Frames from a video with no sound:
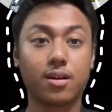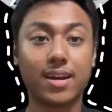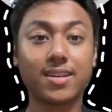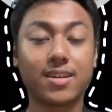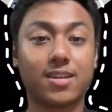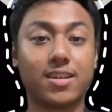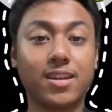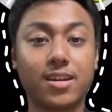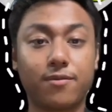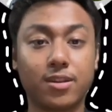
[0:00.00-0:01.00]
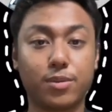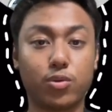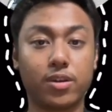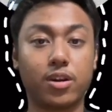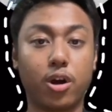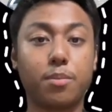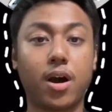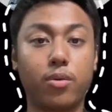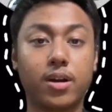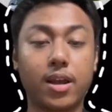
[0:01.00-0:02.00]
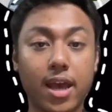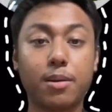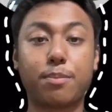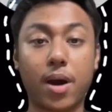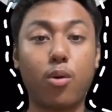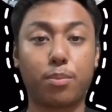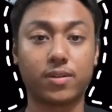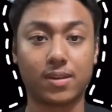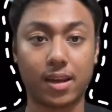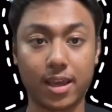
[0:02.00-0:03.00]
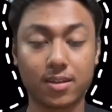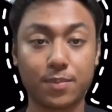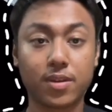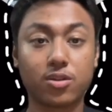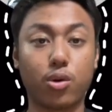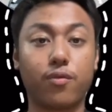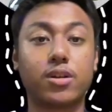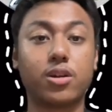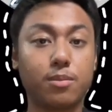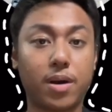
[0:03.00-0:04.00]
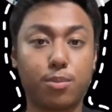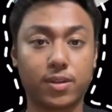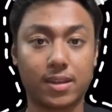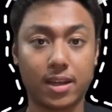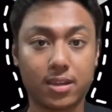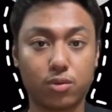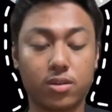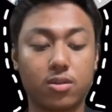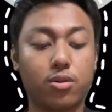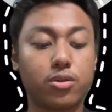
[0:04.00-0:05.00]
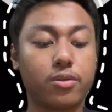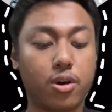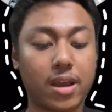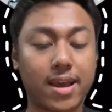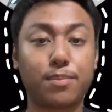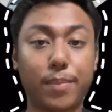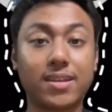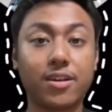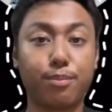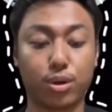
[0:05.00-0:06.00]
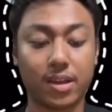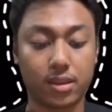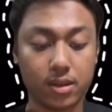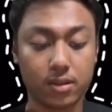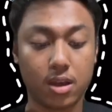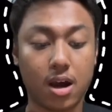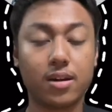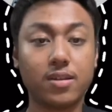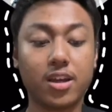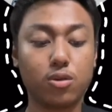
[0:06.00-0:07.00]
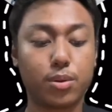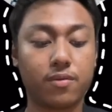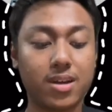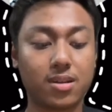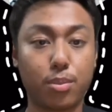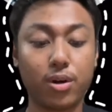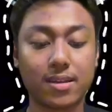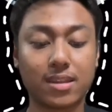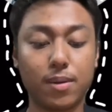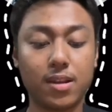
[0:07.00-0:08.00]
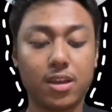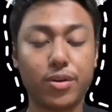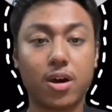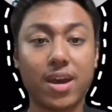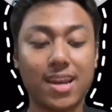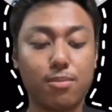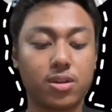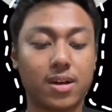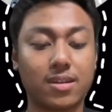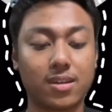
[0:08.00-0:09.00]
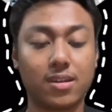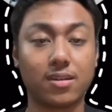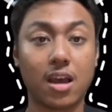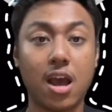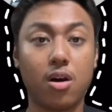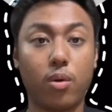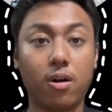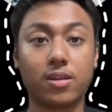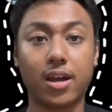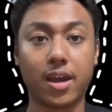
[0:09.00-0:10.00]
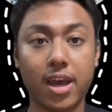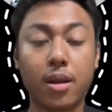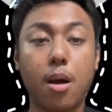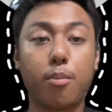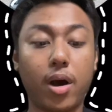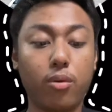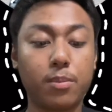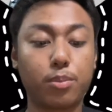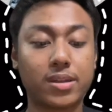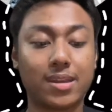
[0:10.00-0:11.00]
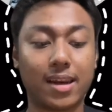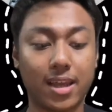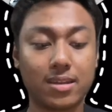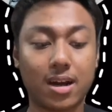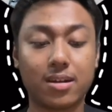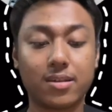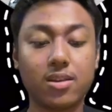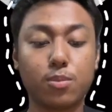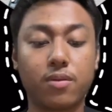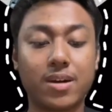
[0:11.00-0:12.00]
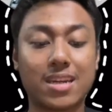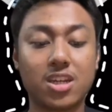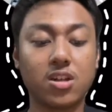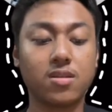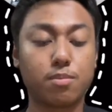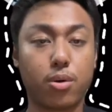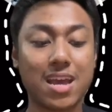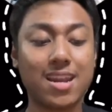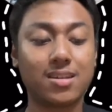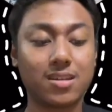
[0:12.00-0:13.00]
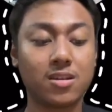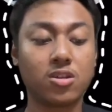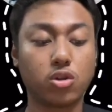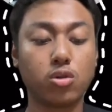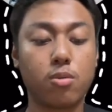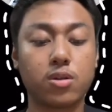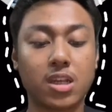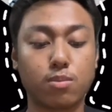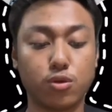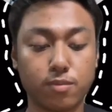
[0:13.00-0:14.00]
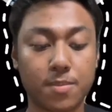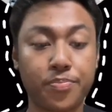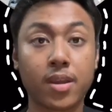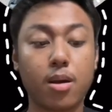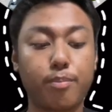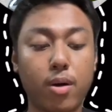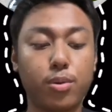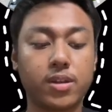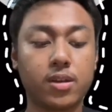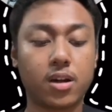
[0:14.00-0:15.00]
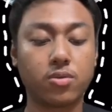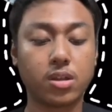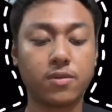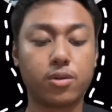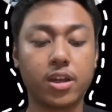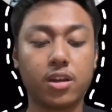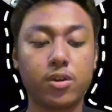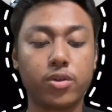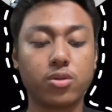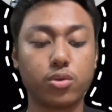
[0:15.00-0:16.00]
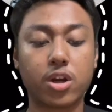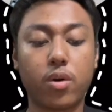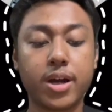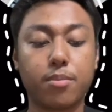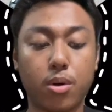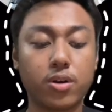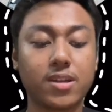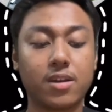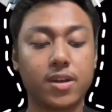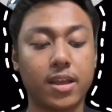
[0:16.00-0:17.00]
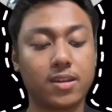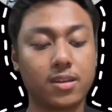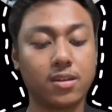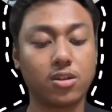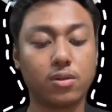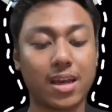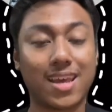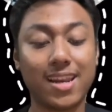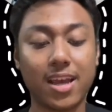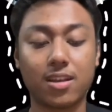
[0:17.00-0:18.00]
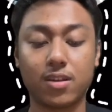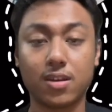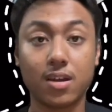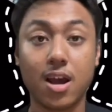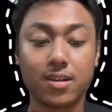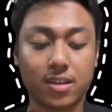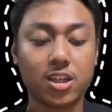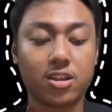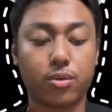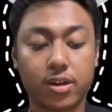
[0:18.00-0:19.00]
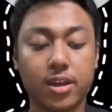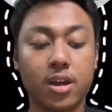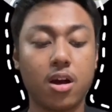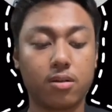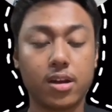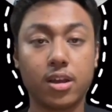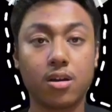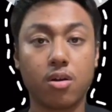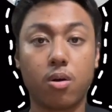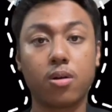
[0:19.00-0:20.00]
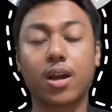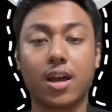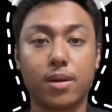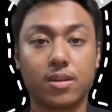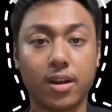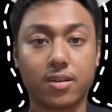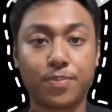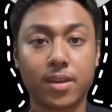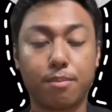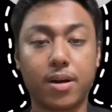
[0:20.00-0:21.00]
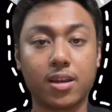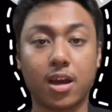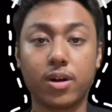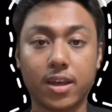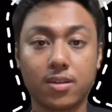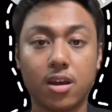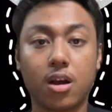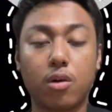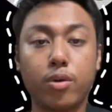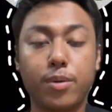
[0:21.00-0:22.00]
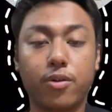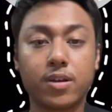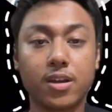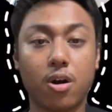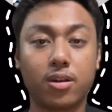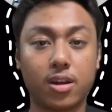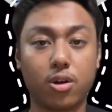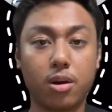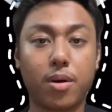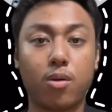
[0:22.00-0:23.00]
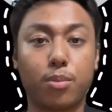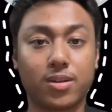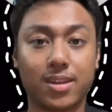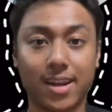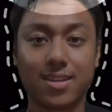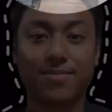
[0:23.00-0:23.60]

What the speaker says: Next is the distinct difference between the non-powered and the powered prosthetic legs. So for the non-powered prosthetic legs, which is also known as passive prosthetics, are designed to provide support and stability without any motorized assistance, while on the other hand, powered prosthetic legs are designed to provide additional support and assistance through motorized movement. Powered prosthetics are suitable for individuals who require more significant assistance during daily activities such as walking, running or climbing the stairs. But in our case, we will be focusing on the non-powered prosthetic legs.